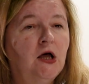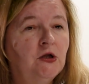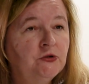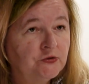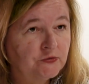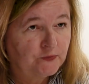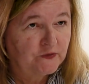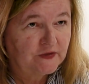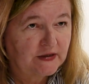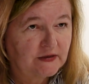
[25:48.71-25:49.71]

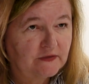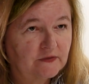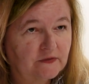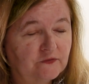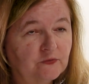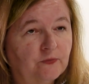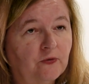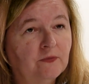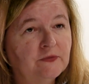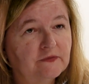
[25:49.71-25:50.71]
100% of the
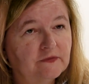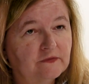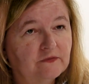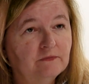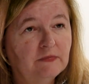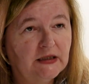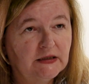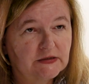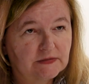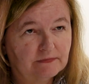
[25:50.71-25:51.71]
promises
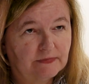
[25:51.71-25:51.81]
made